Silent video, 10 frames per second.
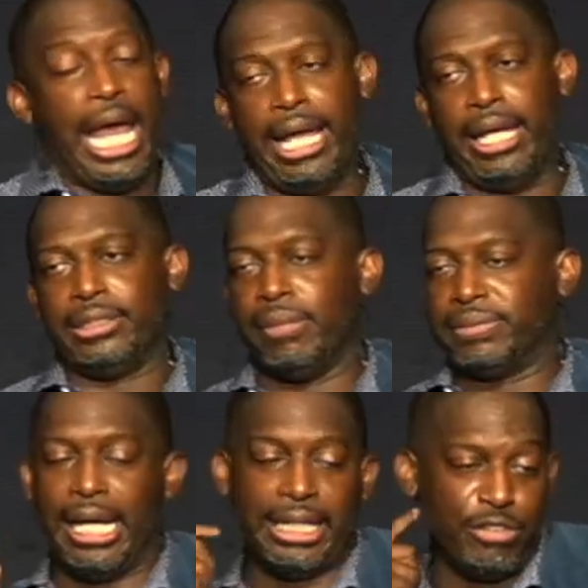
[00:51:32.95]
and
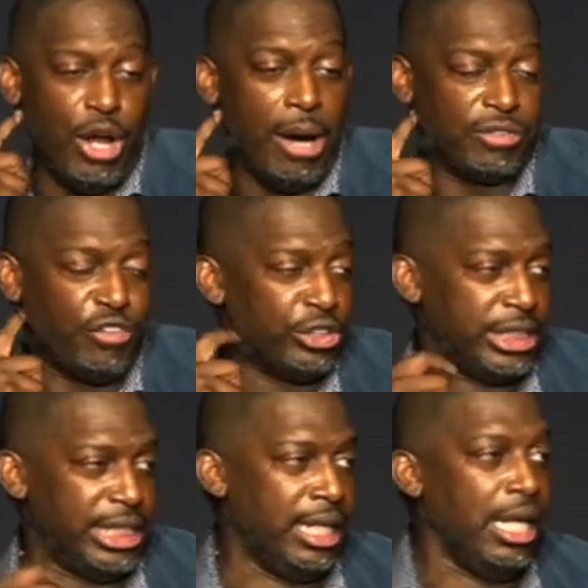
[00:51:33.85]
sometimes even though I was first
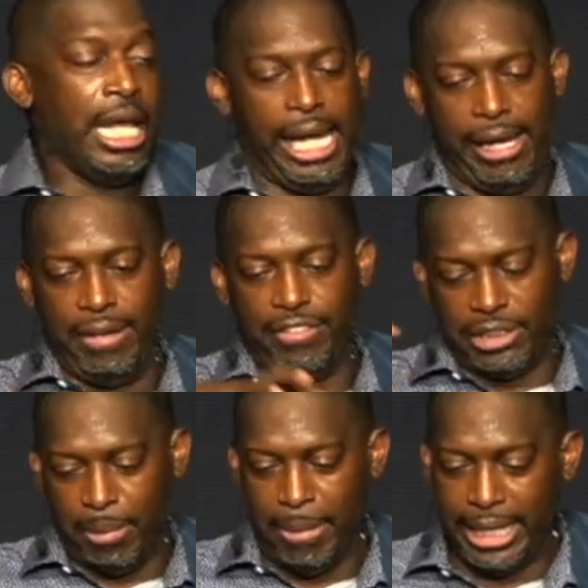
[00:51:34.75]
chair, if
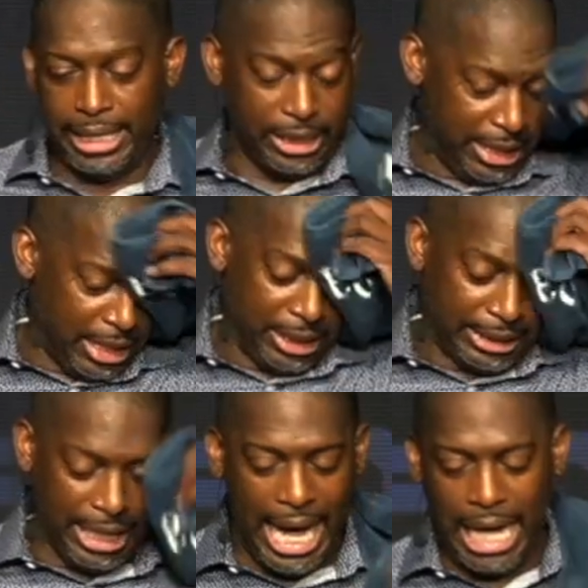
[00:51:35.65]
somebody didn't
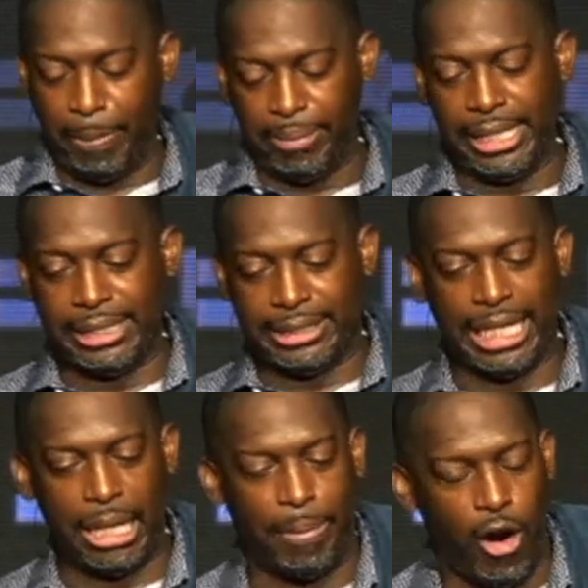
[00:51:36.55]
understand how to play the
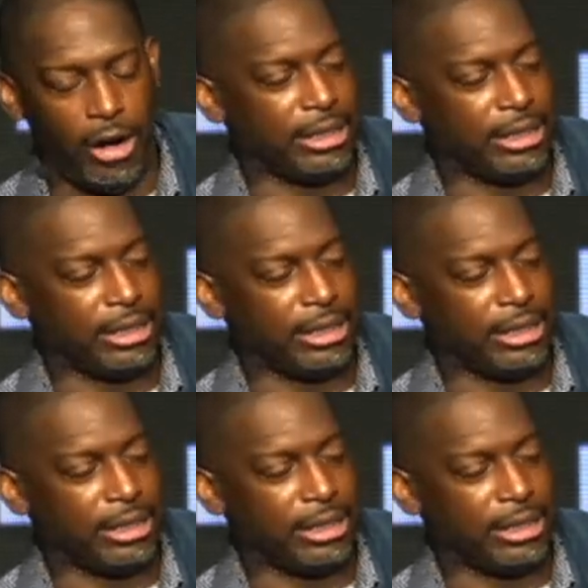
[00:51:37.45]
second part,